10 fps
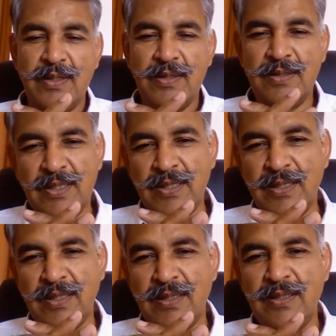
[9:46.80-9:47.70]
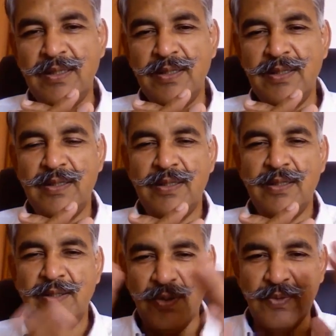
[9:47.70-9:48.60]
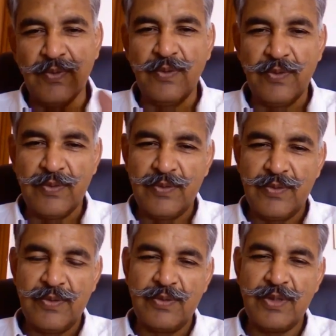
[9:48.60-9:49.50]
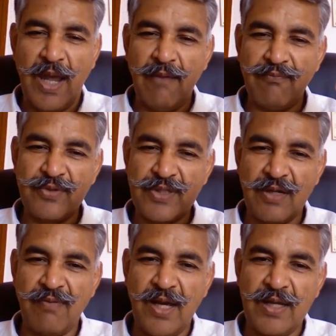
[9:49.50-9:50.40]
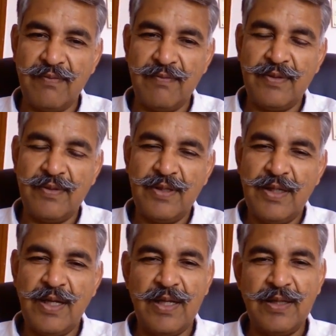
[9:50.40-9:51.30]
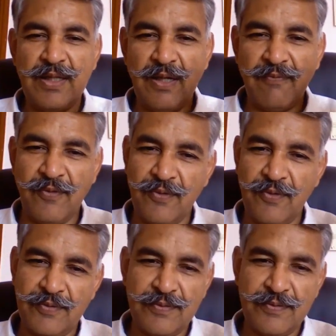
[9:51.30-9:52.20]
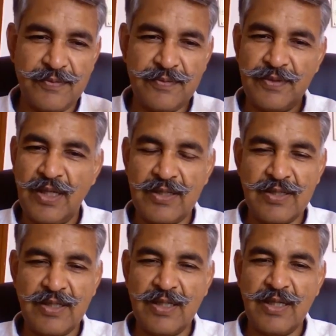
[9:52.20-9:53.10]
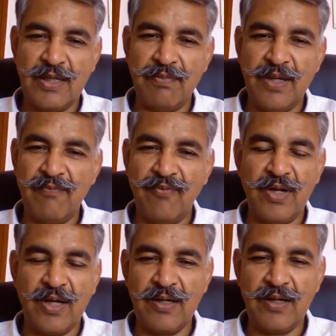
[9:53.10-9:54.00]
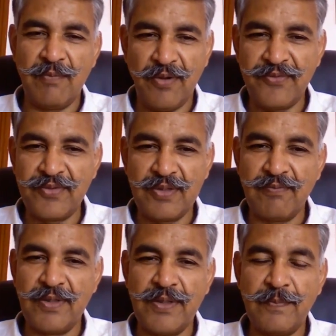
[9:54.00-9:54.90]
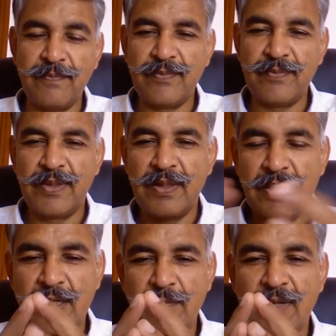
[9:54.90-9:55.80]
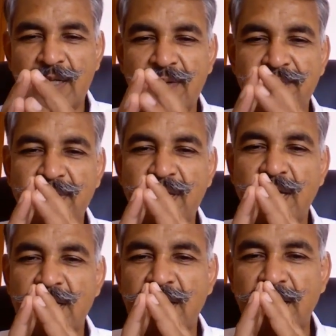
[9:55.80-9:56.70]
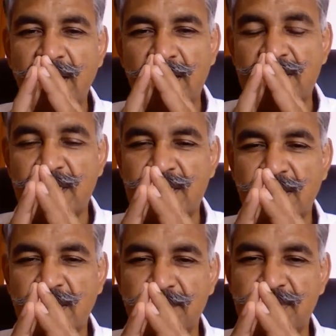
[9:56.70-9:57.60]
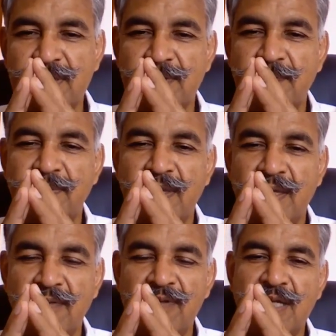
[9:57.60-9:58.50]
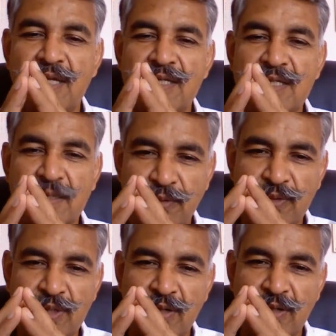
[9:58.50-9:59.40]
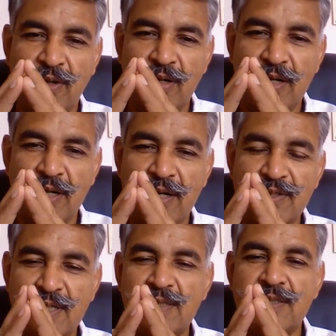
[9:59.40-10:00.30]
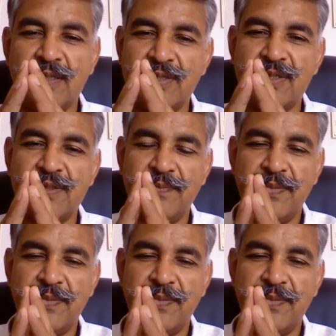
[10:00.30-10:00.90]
They know they have to survive, and therefore they are taking up every hurdle positively. But if we can create systems which can support organized sectors,